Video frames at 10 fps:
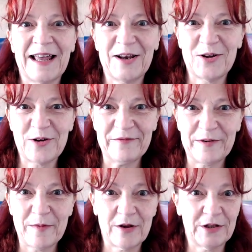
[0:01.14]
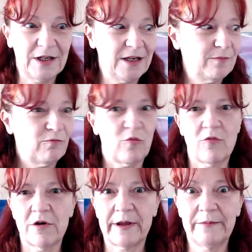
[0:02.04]
Hello everybody,
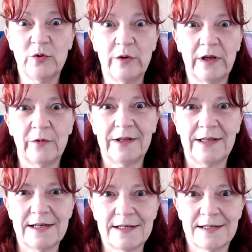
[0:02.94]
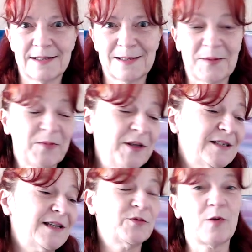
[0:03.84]
what I'm doing with this.
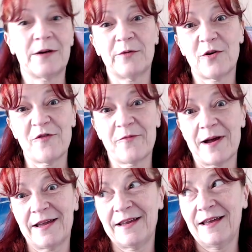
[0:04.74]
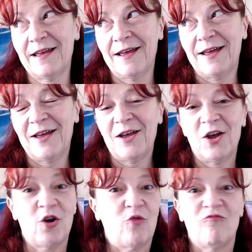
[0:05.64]
This is one of my
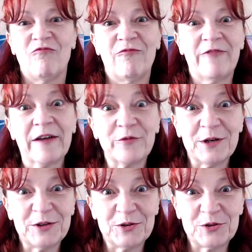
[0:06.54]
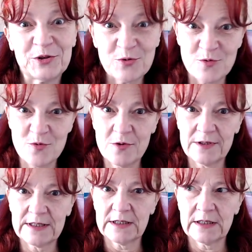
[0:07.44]
favorite
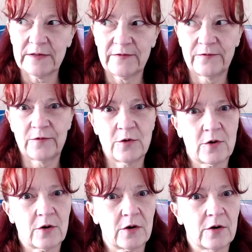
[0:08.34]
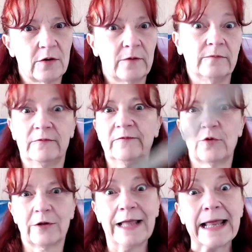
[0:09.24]
tools for
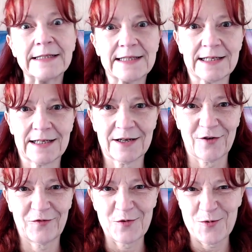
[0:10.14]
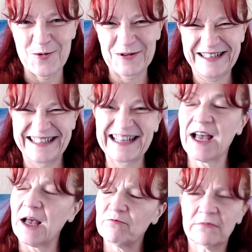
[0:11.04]
dancing, of course.
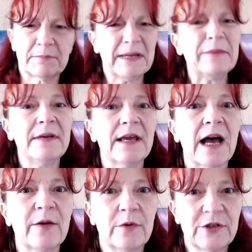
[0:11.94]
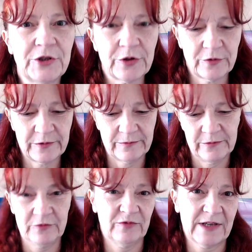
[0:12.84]
Maybe I will show
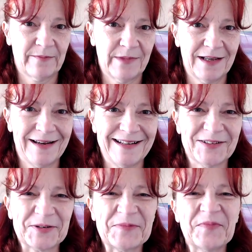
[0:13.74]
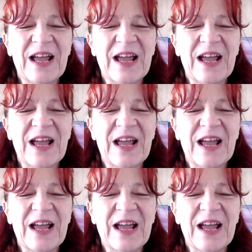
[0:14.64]
you something later.